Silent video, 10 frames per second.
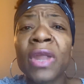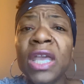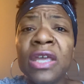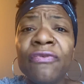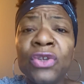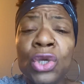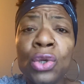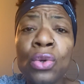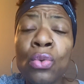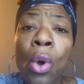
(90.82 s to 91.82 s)
If
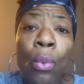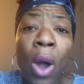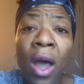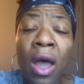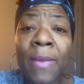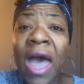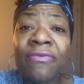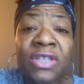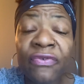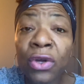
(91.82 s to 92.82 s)
you
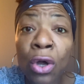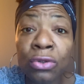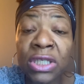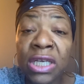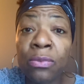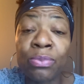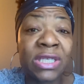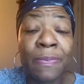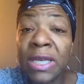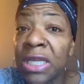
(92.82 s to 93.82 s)
have difficulty
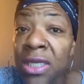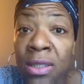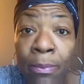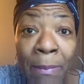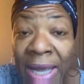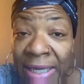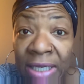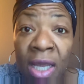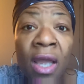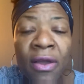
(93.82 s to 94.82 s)
spending
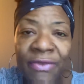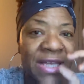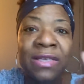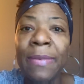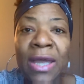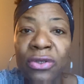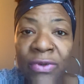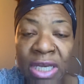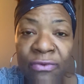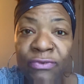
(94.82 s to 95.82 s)
money, that's a
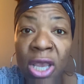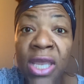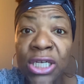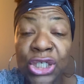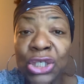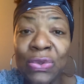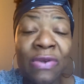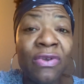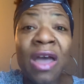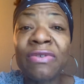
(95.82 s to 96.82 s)
boundary issue.
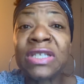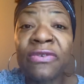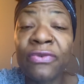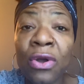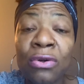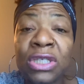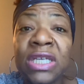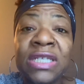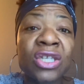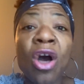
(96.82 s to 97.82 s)
If you have a
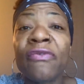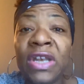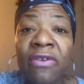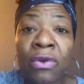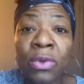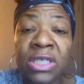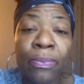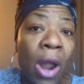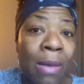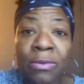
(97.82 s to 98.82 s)
difficulty solving everyone's
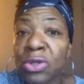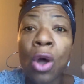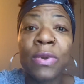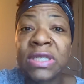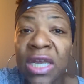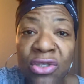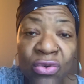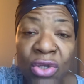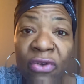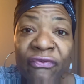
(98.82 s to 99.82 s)
problems, always
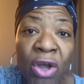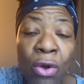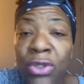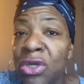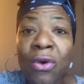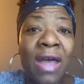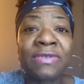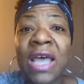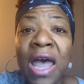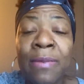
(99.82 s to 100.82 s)
answering your phone, you don't
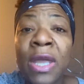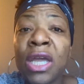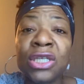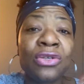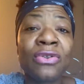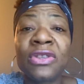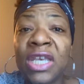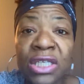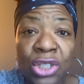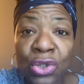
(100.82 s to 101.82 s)
have time to do the
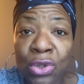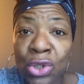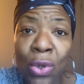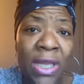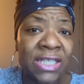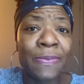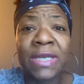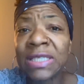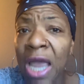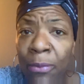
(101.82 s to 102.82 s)
things that you enjoy, like
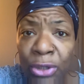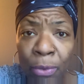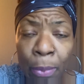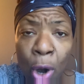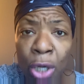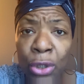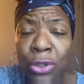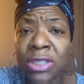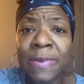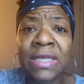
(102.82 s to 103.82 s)
spending time with your partner
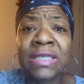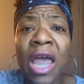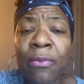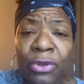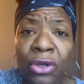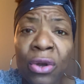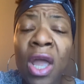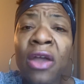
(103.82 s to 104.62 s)
or spending time with your